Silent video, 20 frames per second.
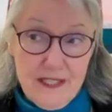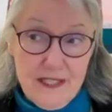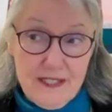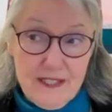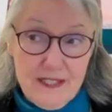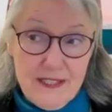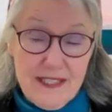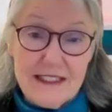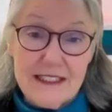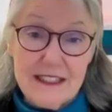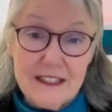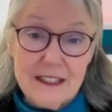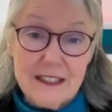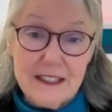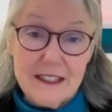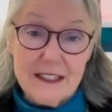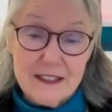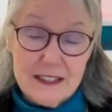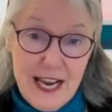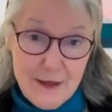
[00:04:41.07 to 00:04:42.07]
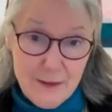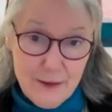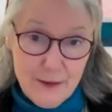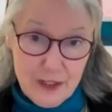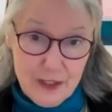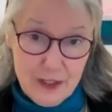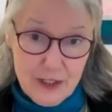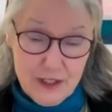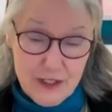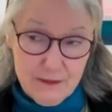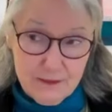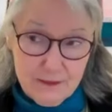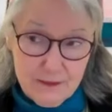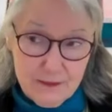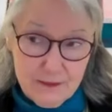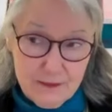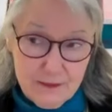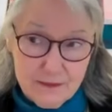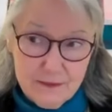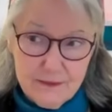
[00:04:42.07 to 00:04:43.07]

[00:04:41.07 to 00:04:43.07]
because that little tyrant